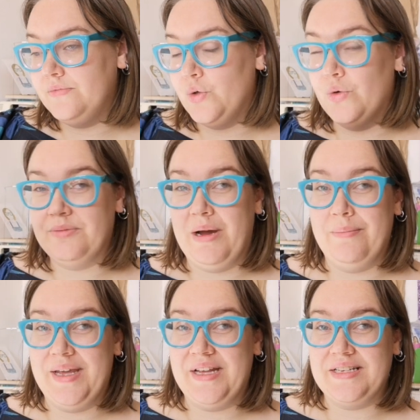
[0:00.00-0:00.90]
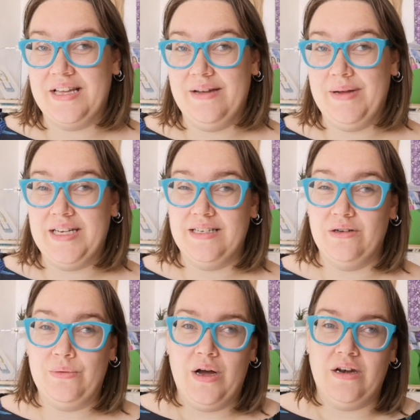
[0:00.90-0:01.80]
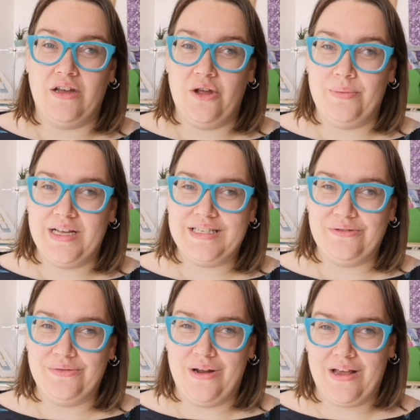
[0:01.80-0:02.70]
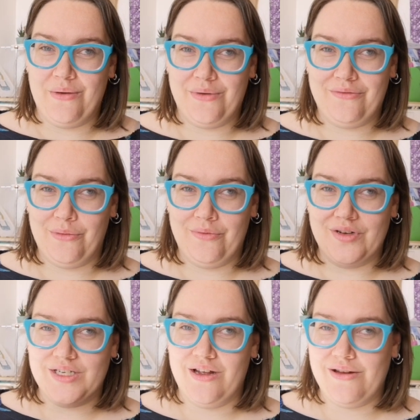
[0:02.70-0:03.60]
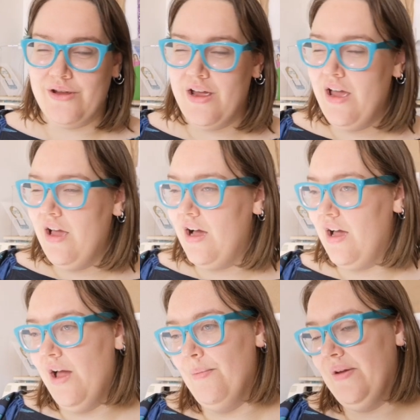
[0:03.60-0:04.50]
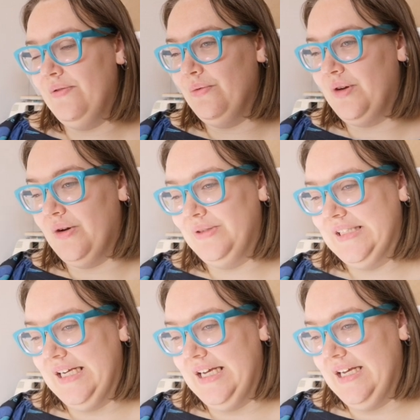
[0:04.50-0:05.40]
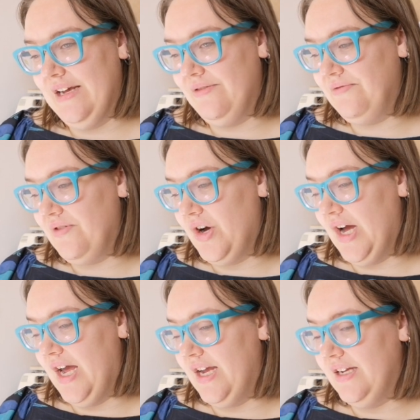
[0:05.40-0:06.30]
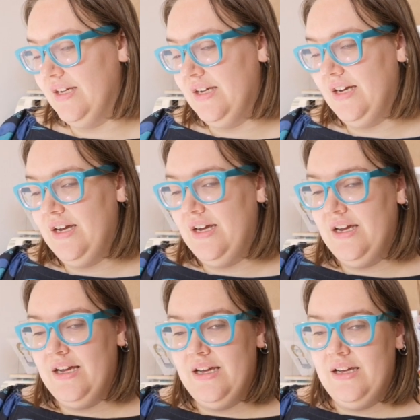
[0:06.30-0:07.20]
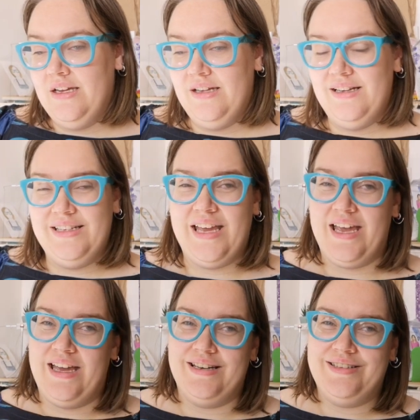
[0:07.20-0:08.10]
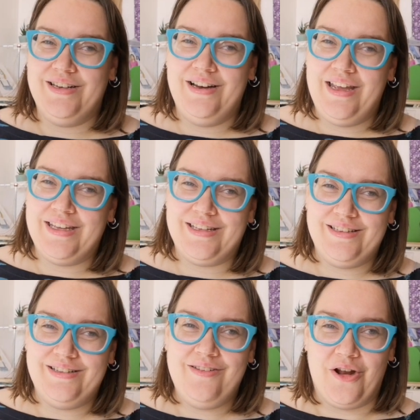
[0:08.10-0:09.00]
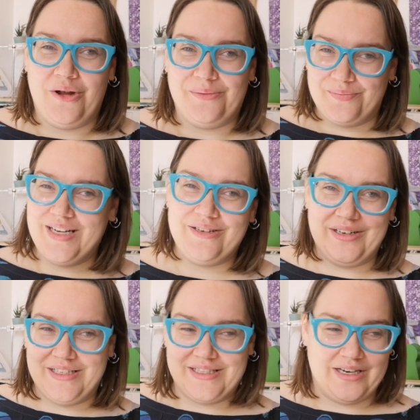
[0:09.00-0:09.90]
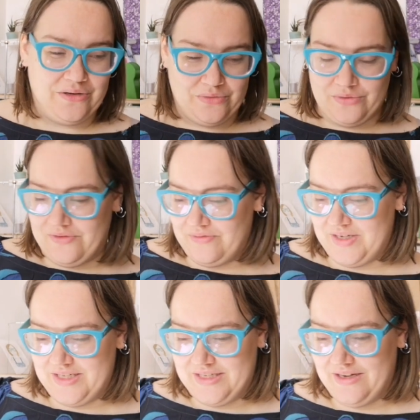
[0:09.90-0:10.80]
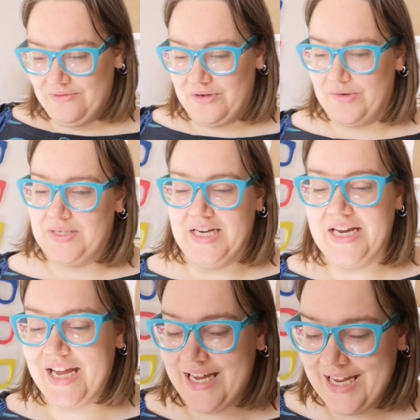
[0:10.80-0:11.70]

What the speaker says: talked about makes that I made a little while ago, but I still feel like I want to film a video. I feel guilty if I, yeah, just like, you know, I don't need to tell you all of the reasons I feel guilty